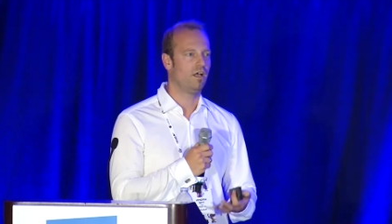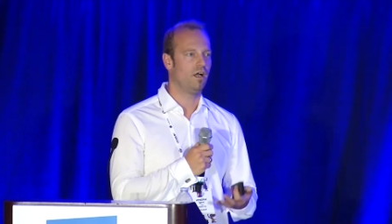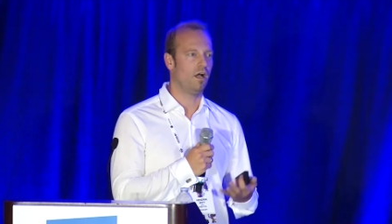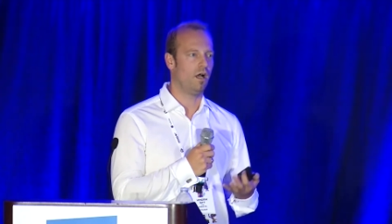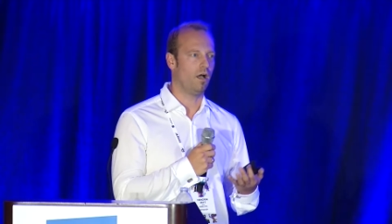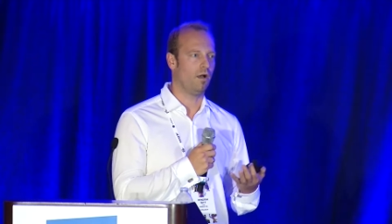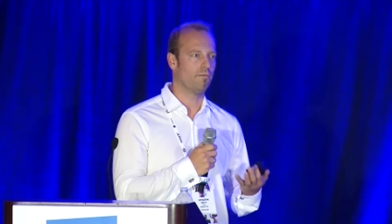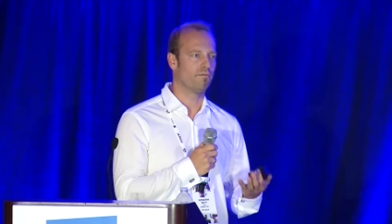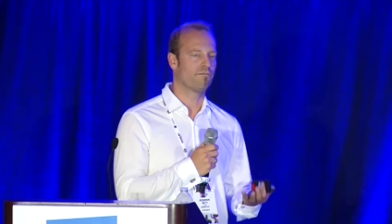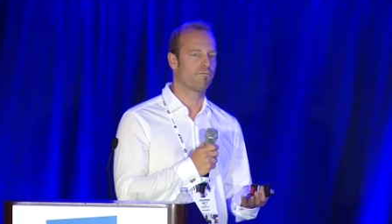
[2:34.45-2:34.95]

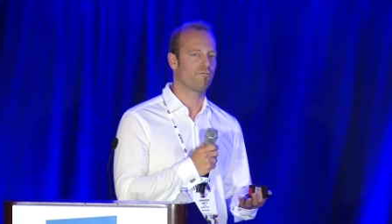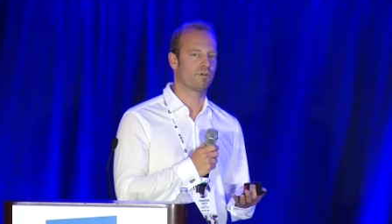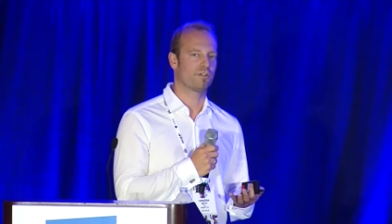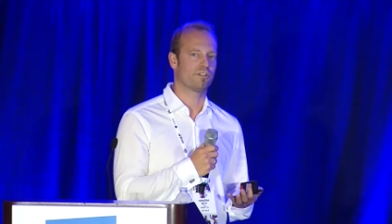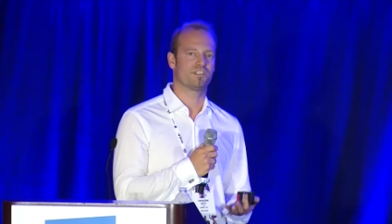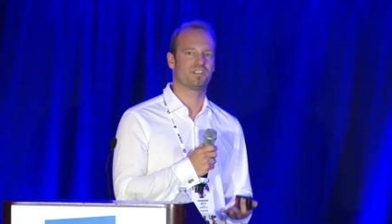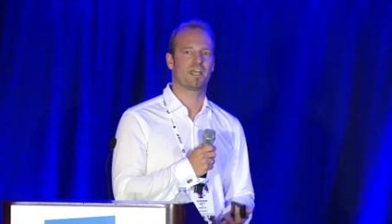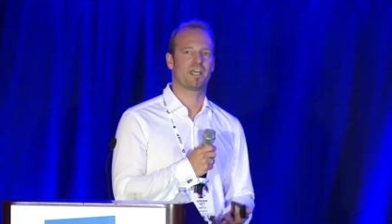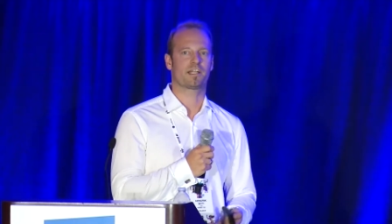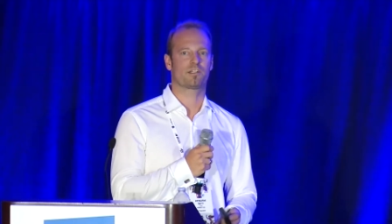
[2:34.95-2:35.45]
um, for
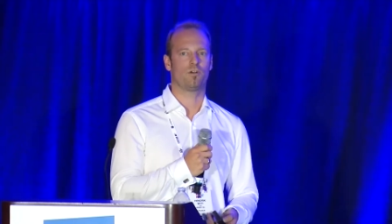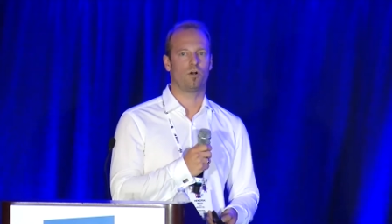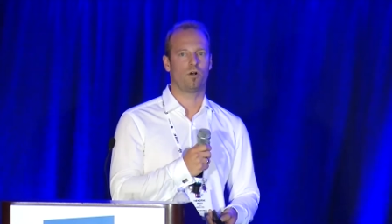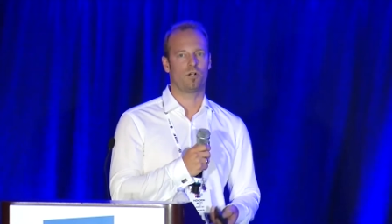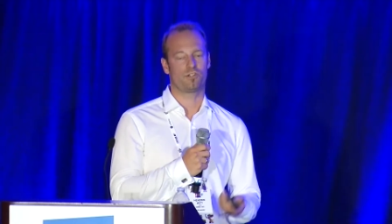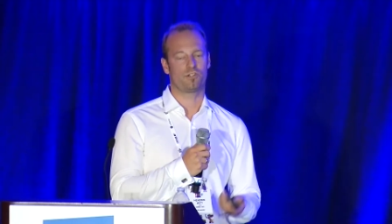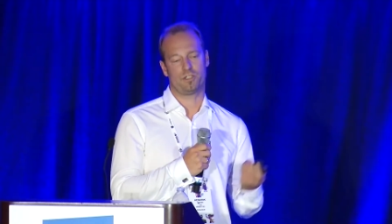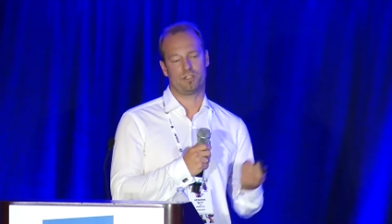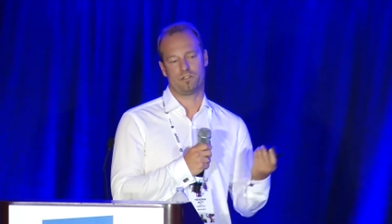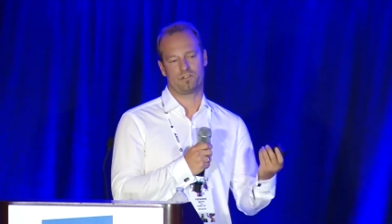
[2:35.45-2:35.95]
the
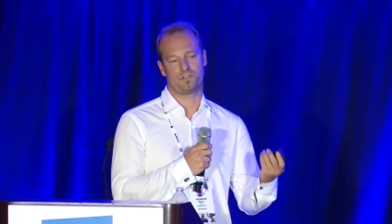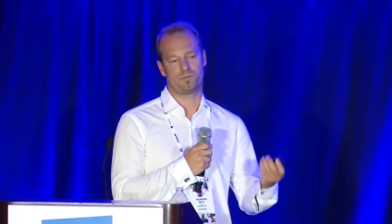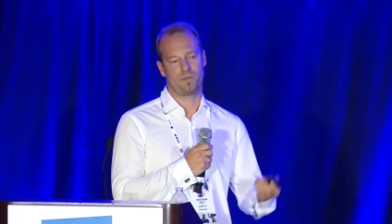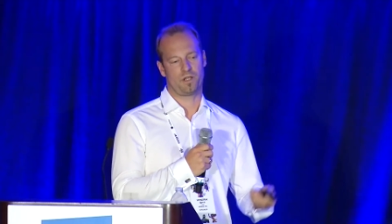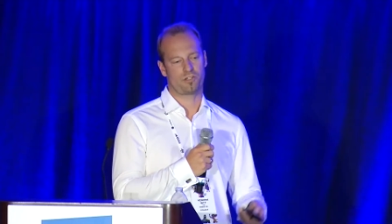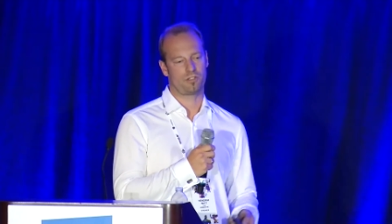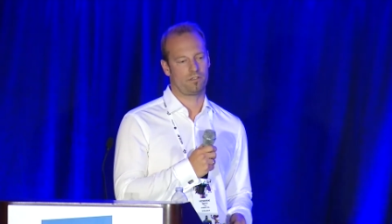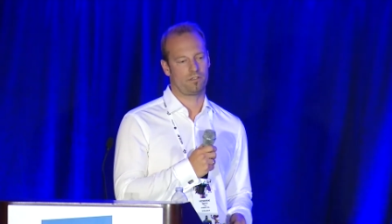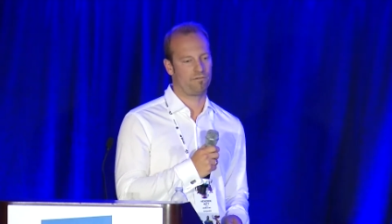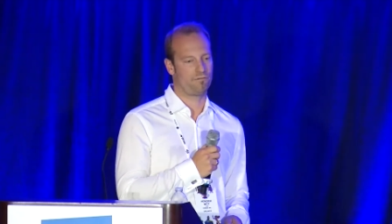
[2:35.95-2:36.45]
technology and
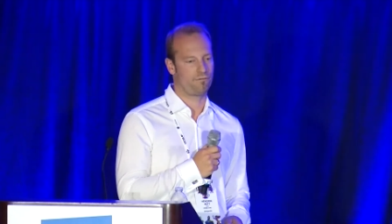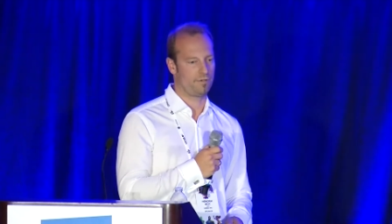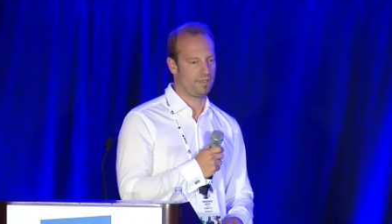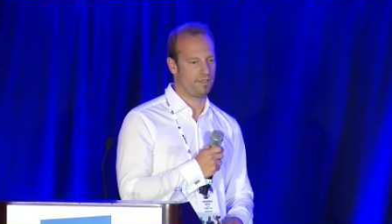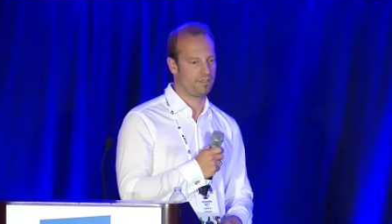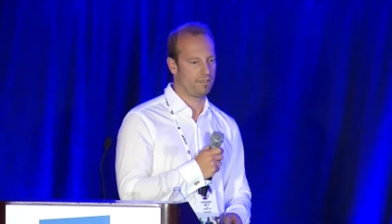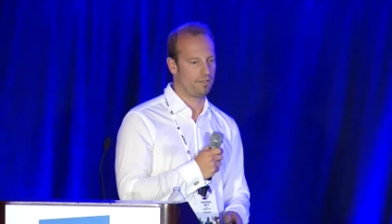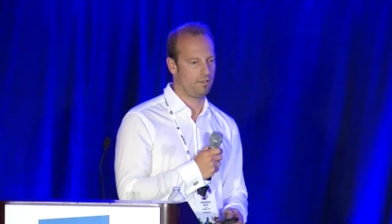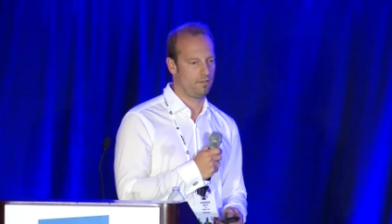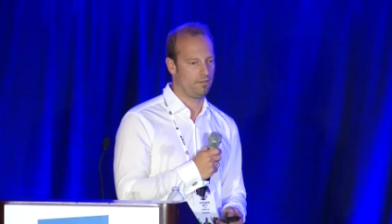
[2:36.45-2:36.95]
especially for
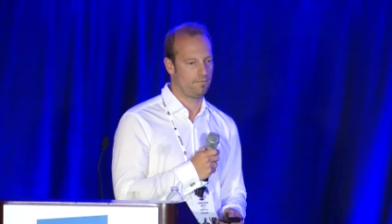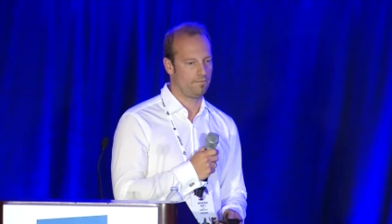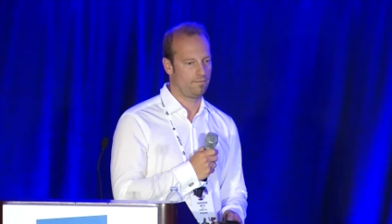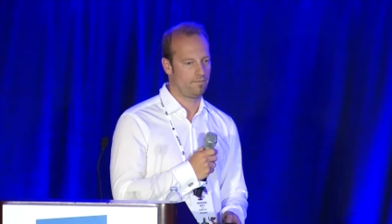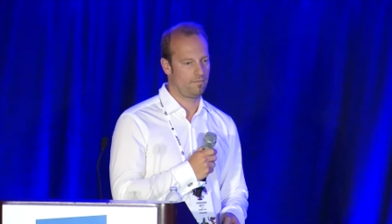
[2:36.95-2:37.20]
Intel.